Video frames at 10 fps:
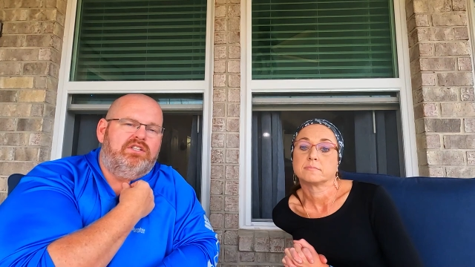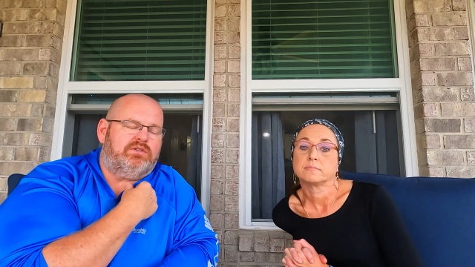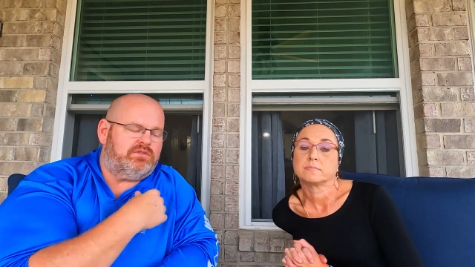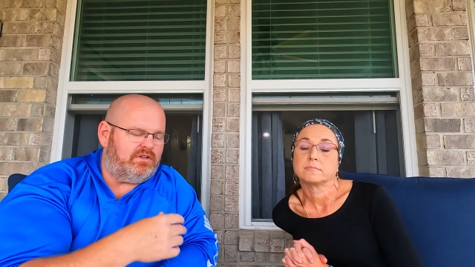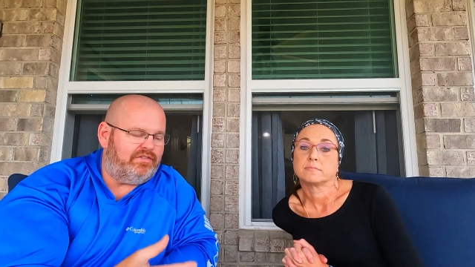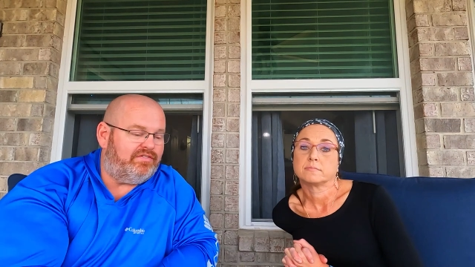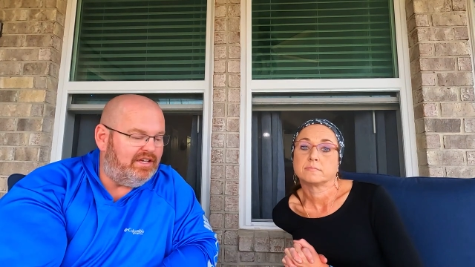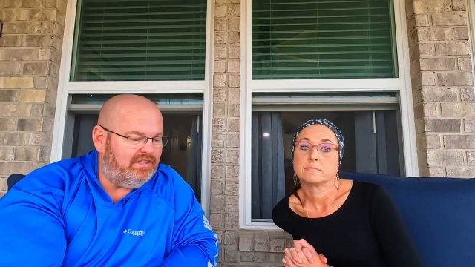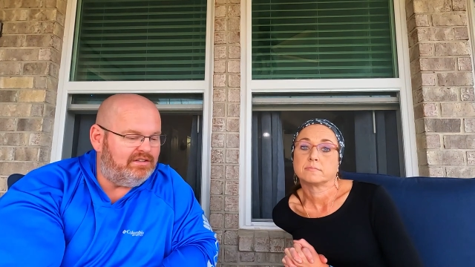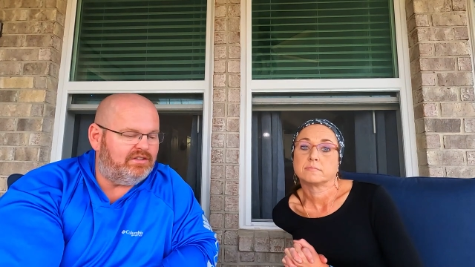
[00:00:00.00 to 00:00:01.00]
Speaker 1: she was on a
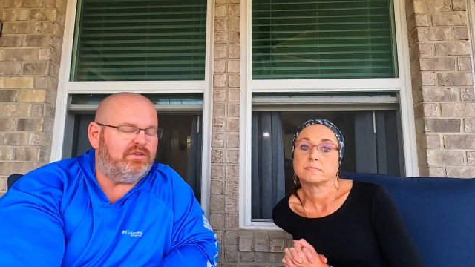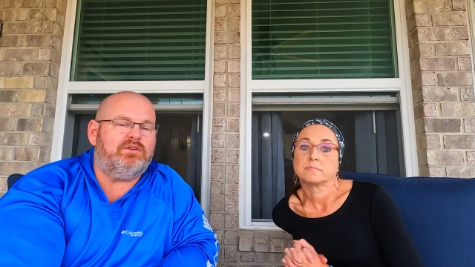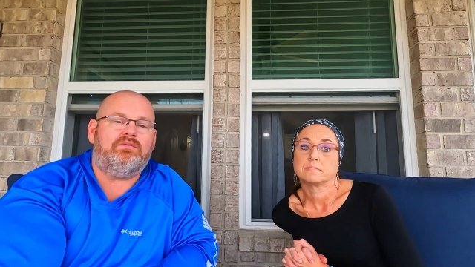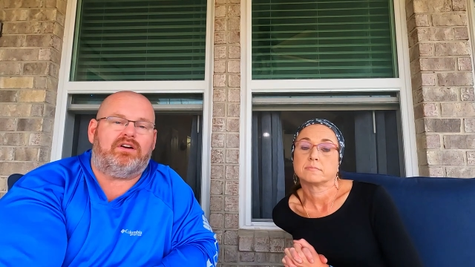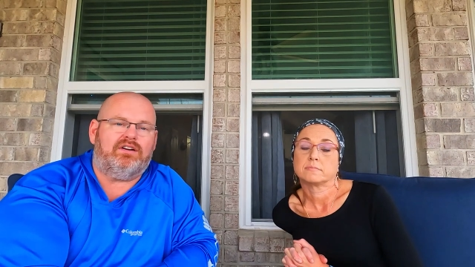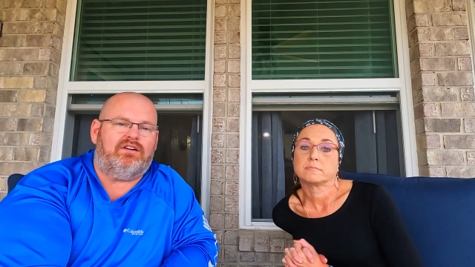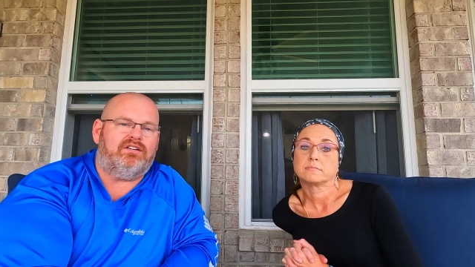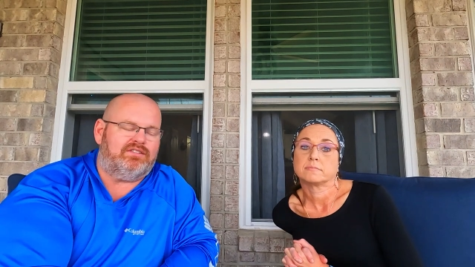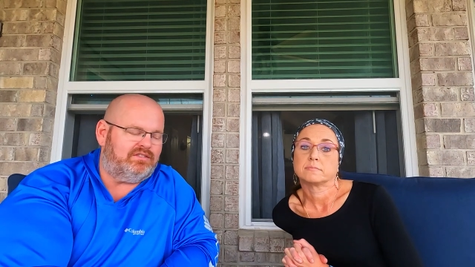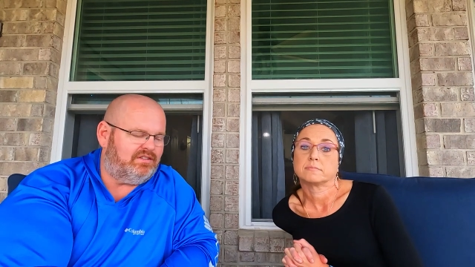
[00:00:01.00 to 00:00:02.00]
feeding tube our
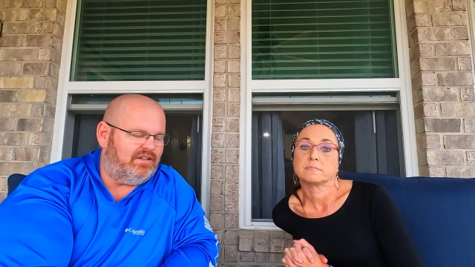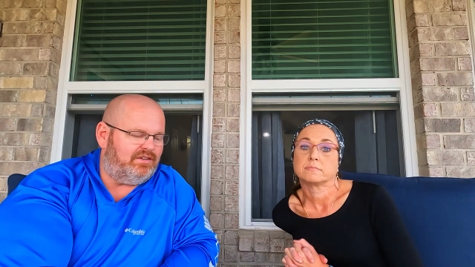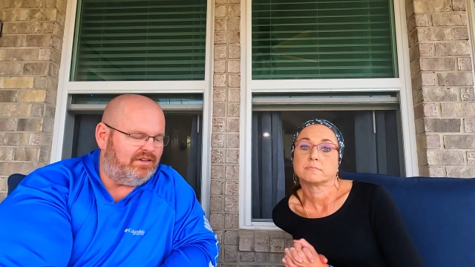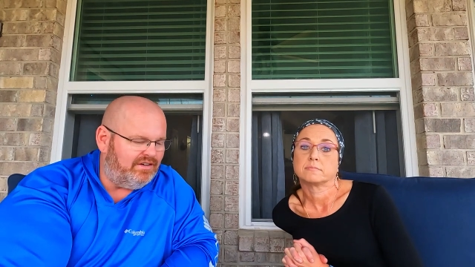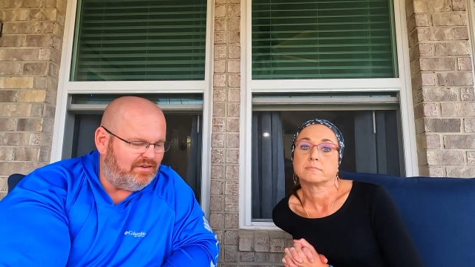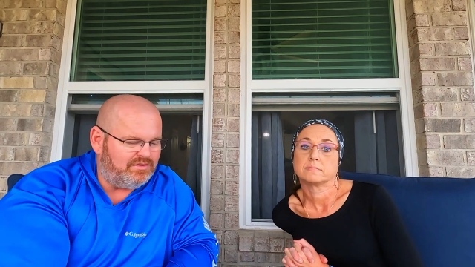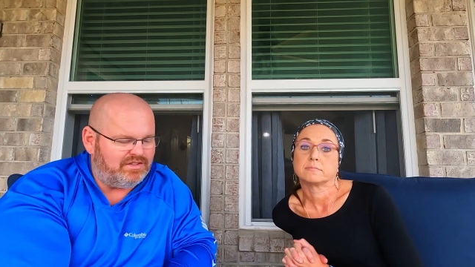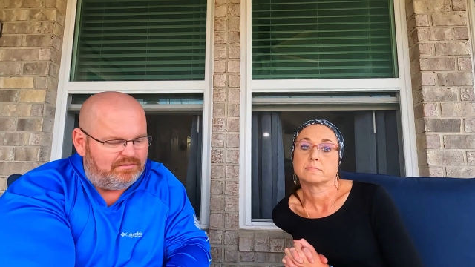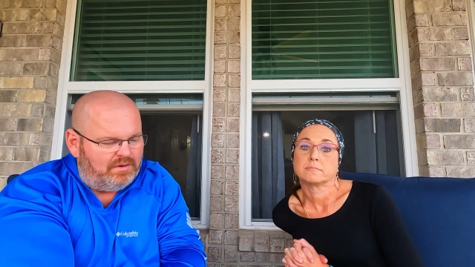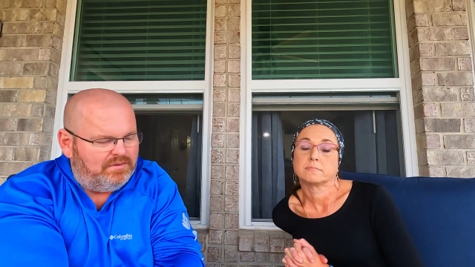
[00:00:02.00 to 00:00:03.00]
dog is getting on her nerves
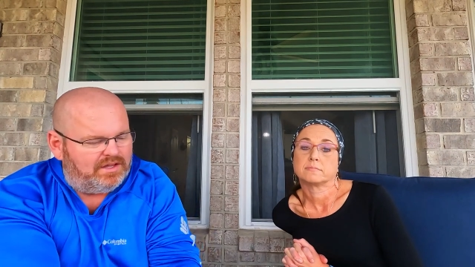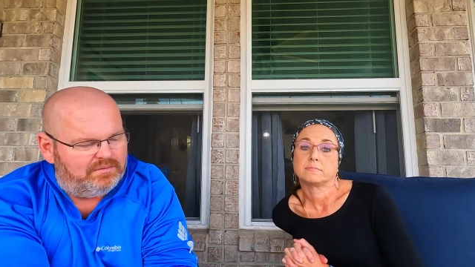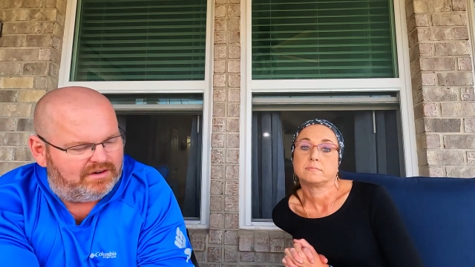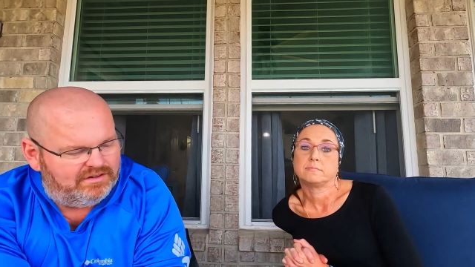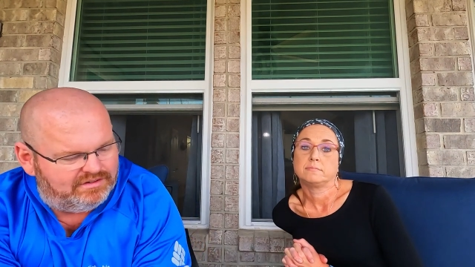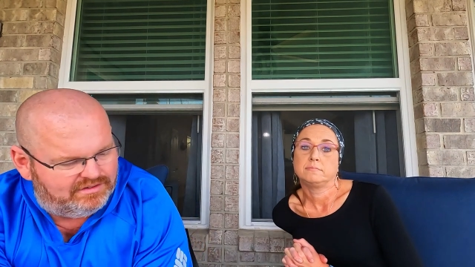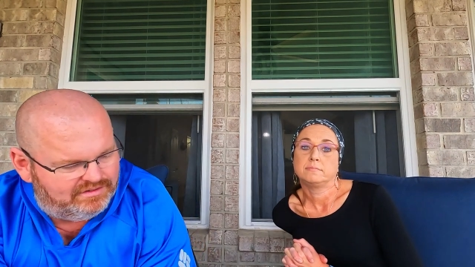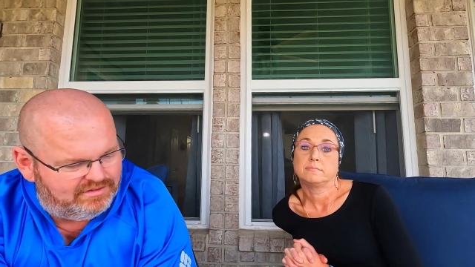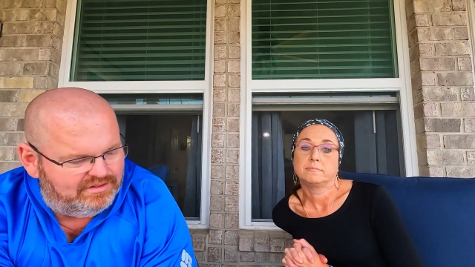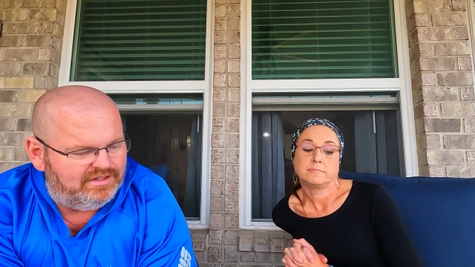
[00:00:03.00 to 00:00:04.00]
at the moment come here
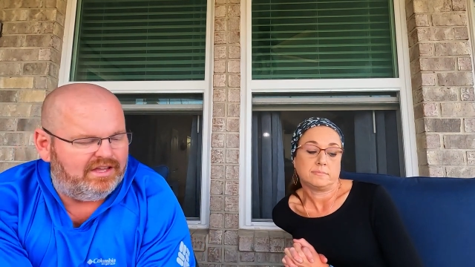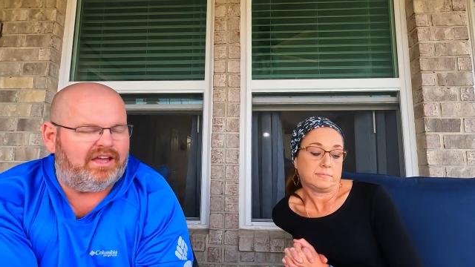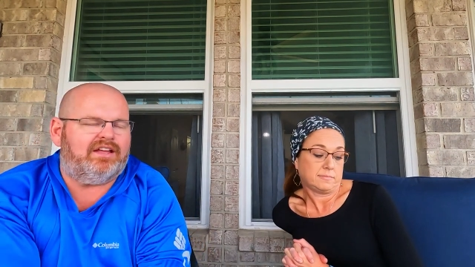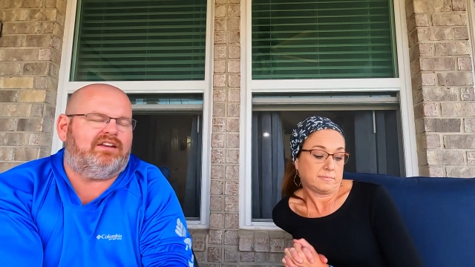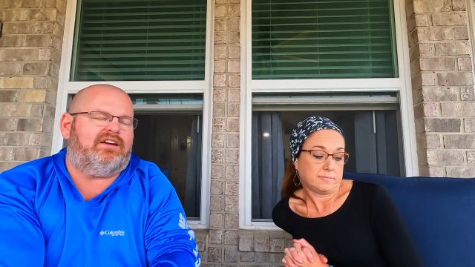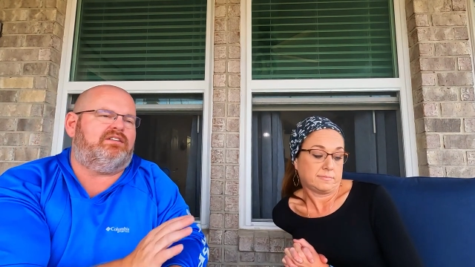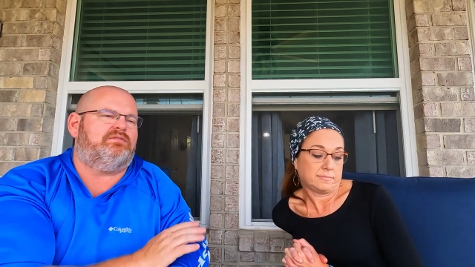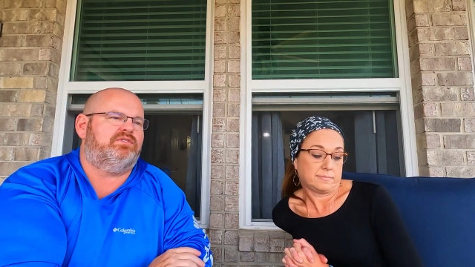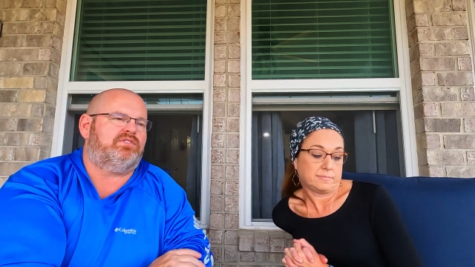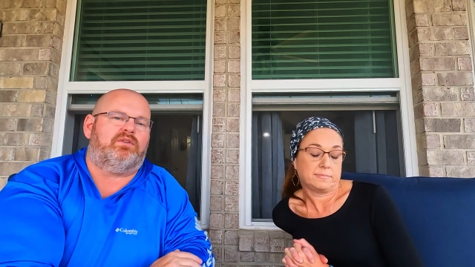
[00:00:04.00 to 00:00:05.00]
and uh,
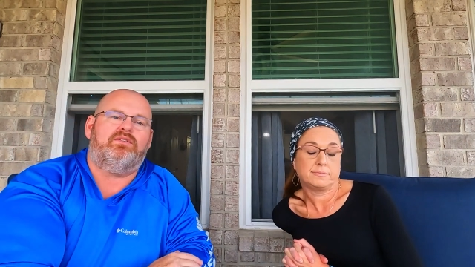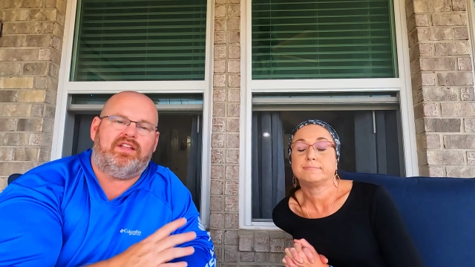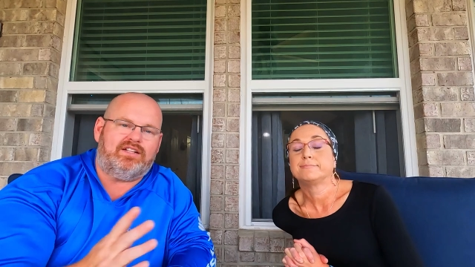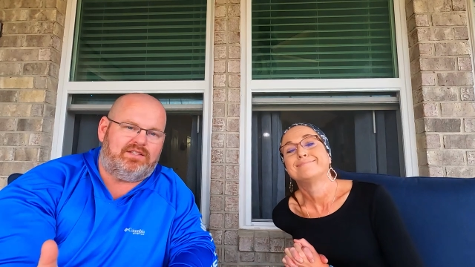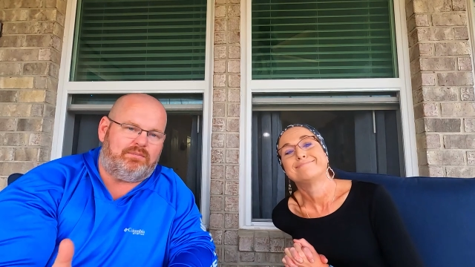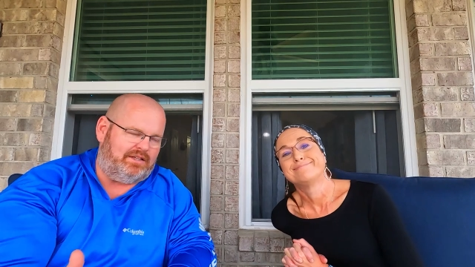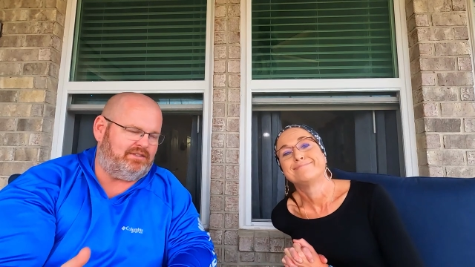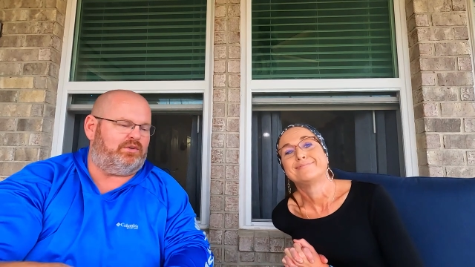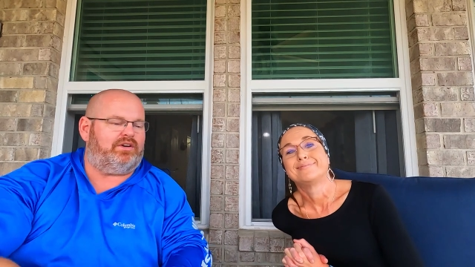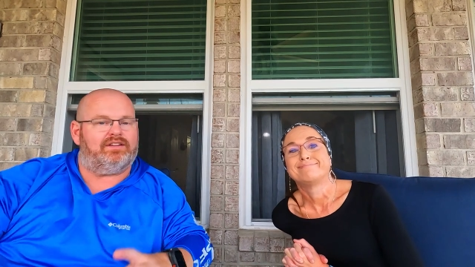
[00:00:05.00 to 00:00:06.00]
so that's the
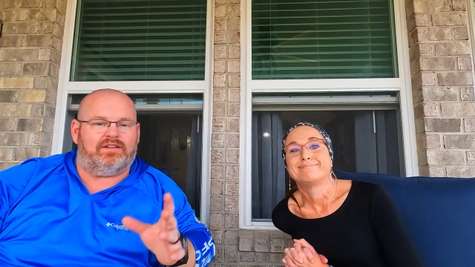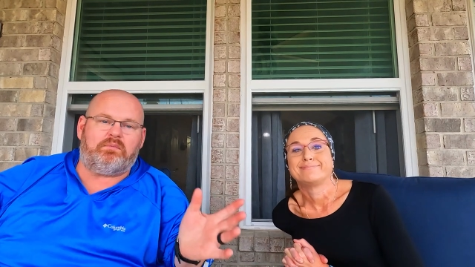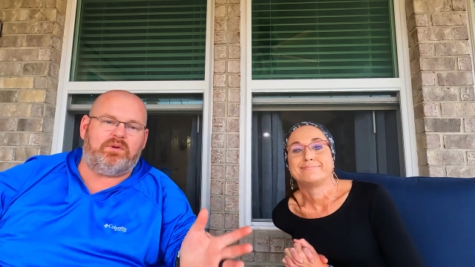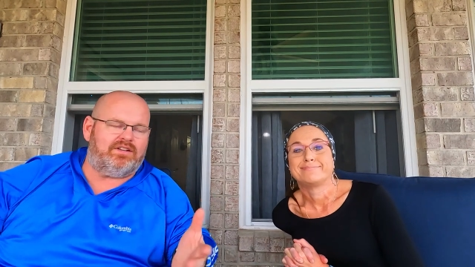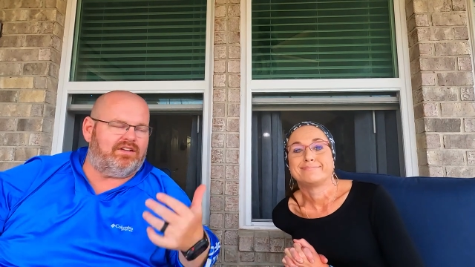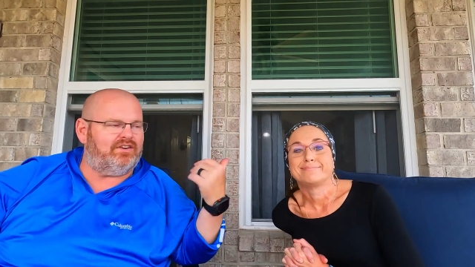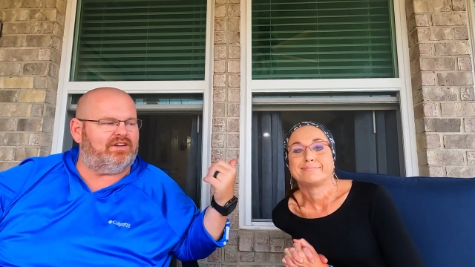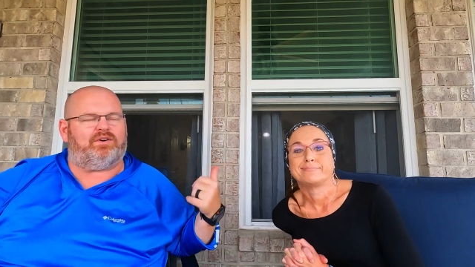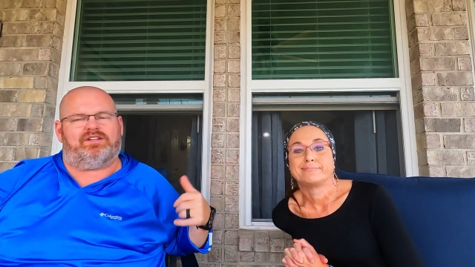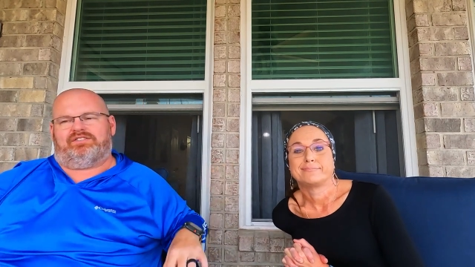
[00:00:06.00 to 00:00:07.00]
backstory. Let me put the
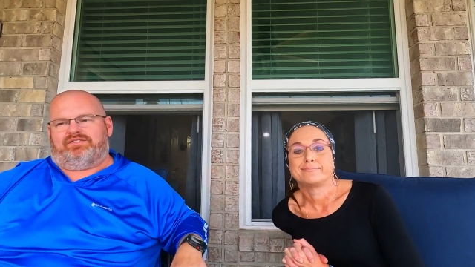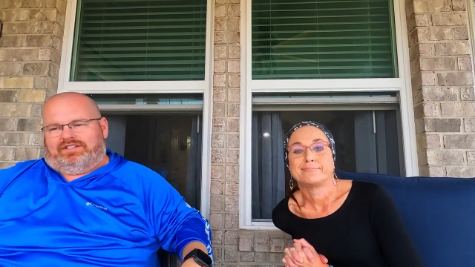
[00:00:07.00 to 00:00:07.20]
dog up while she